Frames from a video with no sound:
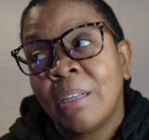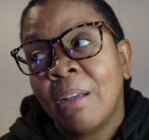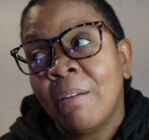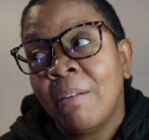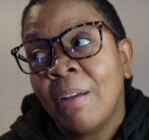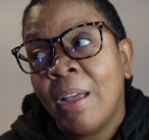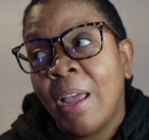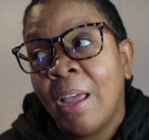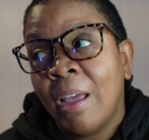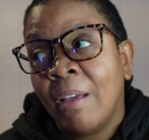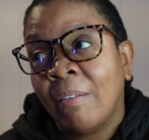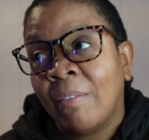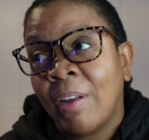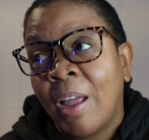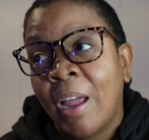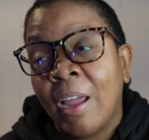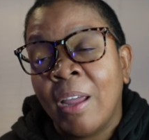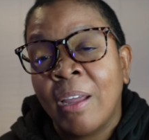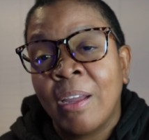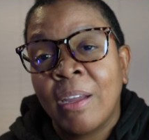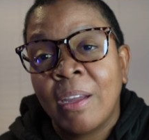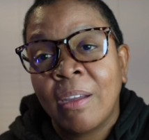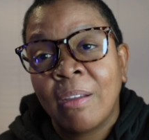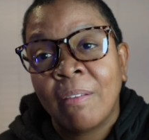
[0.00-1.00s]
I'll have like
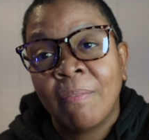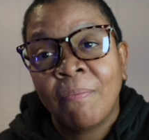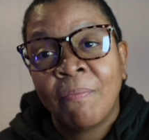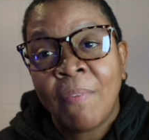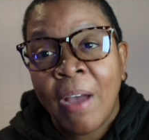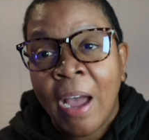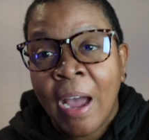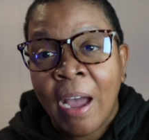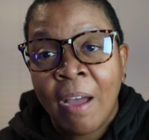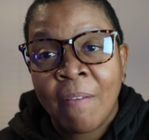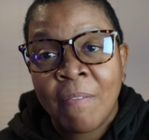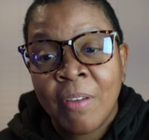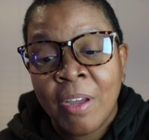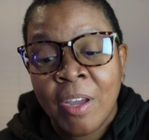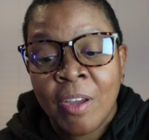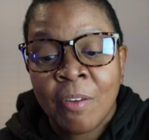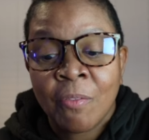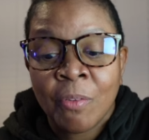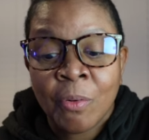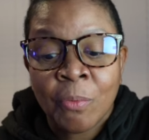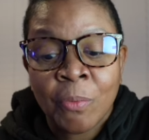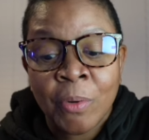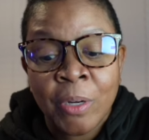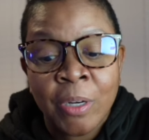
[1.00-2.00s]
5
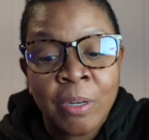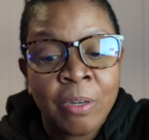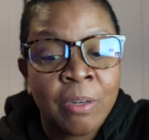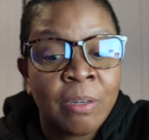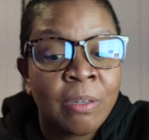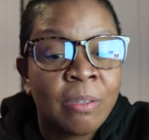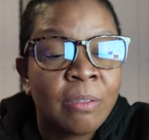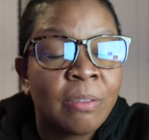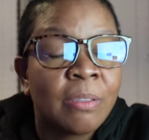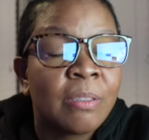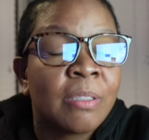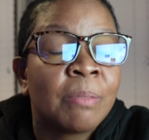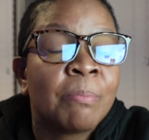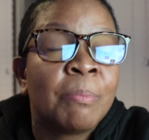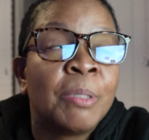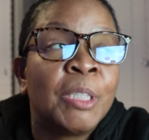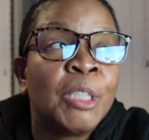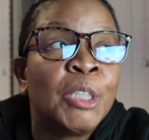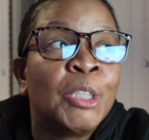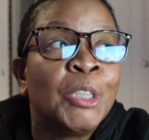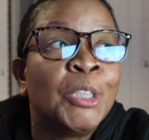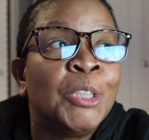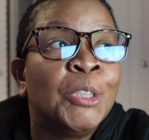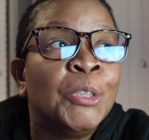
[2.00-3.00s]
everywhere.
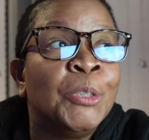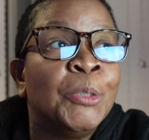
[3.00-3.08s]
But